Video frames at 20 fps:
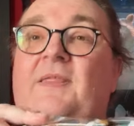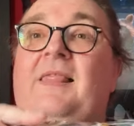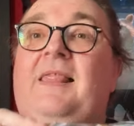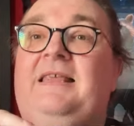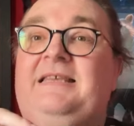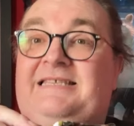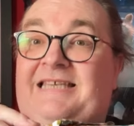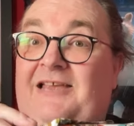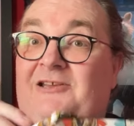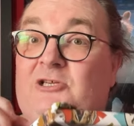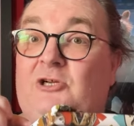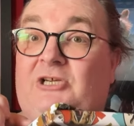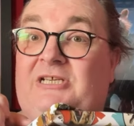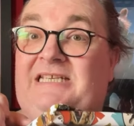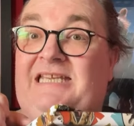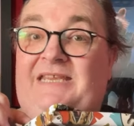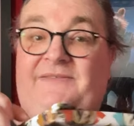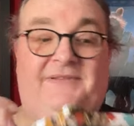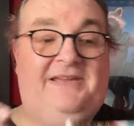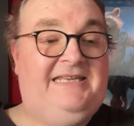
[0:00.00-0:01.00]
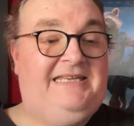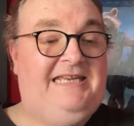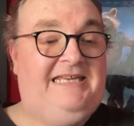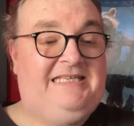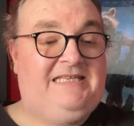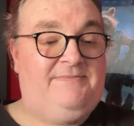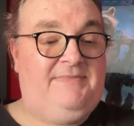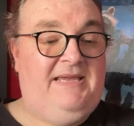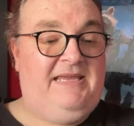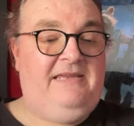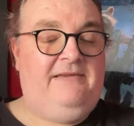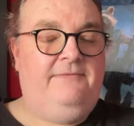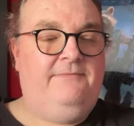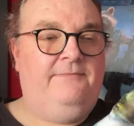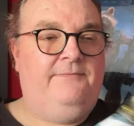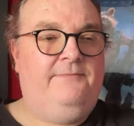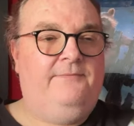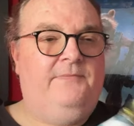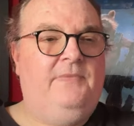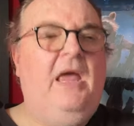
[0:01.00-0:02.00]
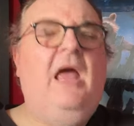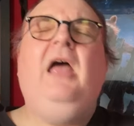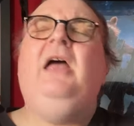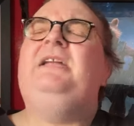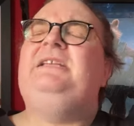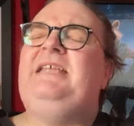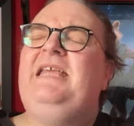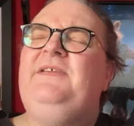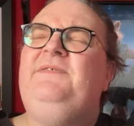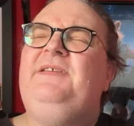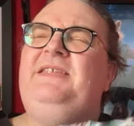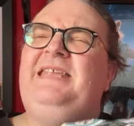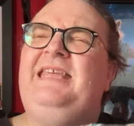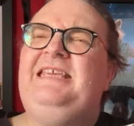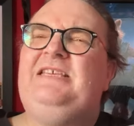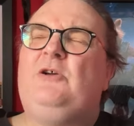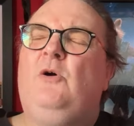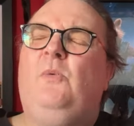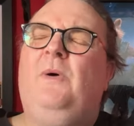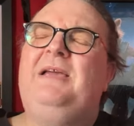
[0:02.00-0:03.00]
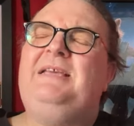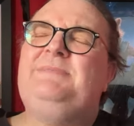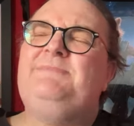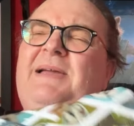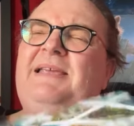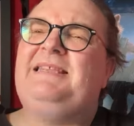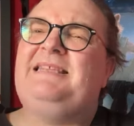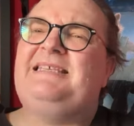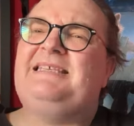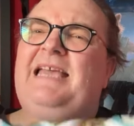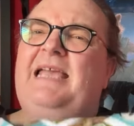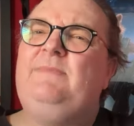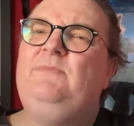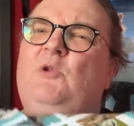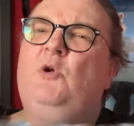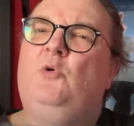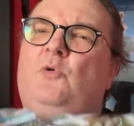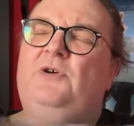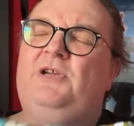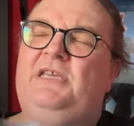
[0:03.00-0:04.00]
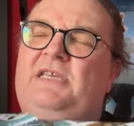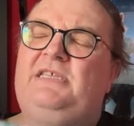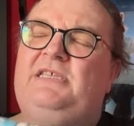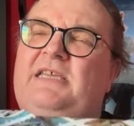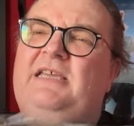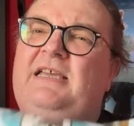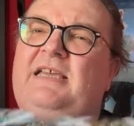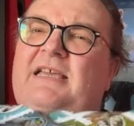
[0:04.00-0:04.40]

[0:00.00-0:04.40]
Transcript: Sounds like a DVD to me. DVDs always make the same noise.